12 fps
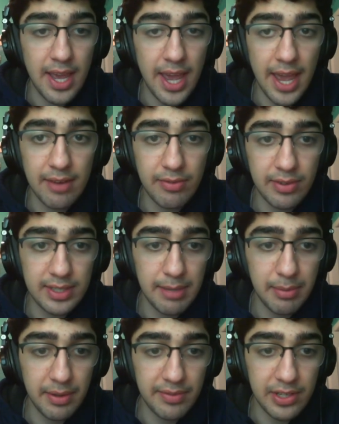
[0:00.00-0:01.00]
And for
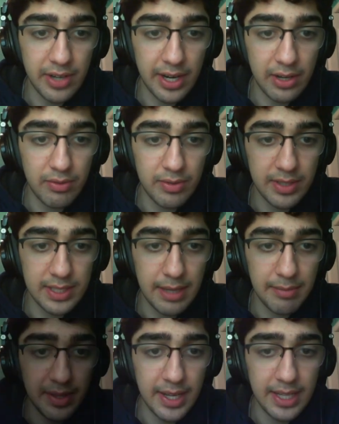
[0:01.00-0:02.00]
example, if they try to go for the
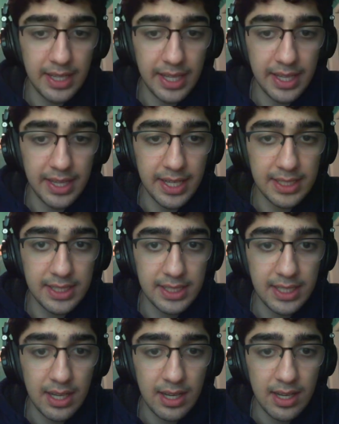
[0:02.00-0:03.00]
same thing like this,